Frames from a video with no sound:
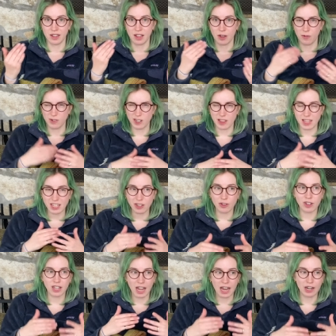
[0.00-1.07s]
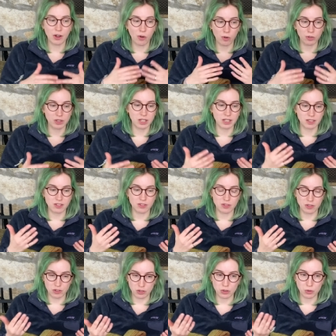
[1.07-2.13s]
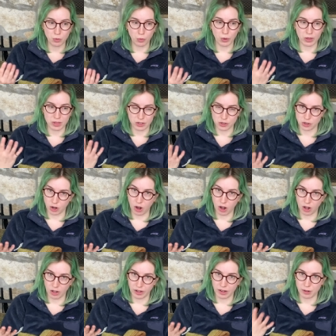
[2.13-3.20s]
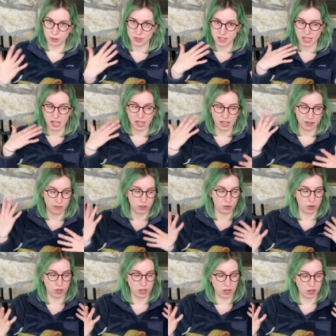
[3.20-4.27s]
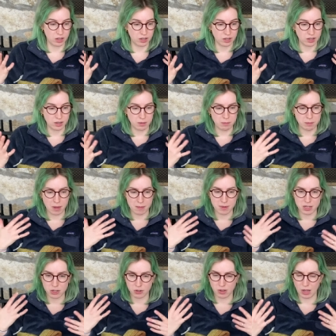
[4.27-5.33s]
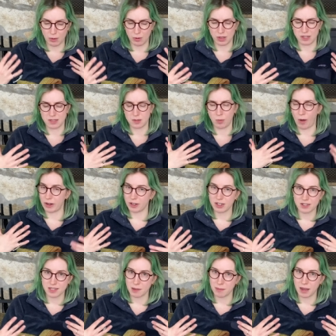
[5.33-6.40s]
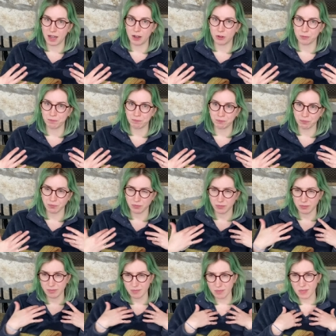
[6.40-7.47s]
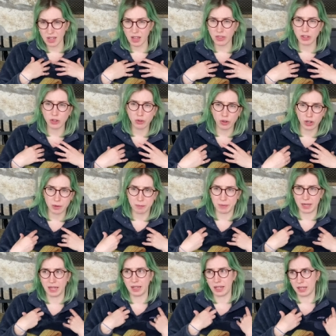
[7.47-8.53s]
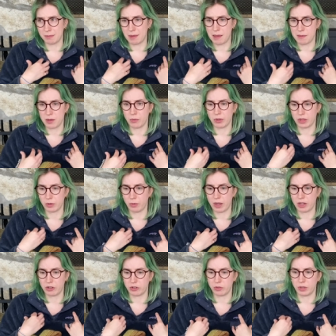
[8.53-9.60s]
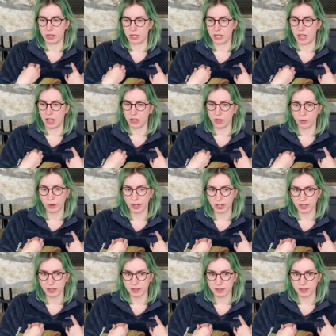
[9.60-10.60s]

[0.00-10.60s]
which I think you can kind of only do with a shawl. I was thinking if you could maybe do that with a sweater somehow. I think you could a bit, like maybe with the way you're doing the color work.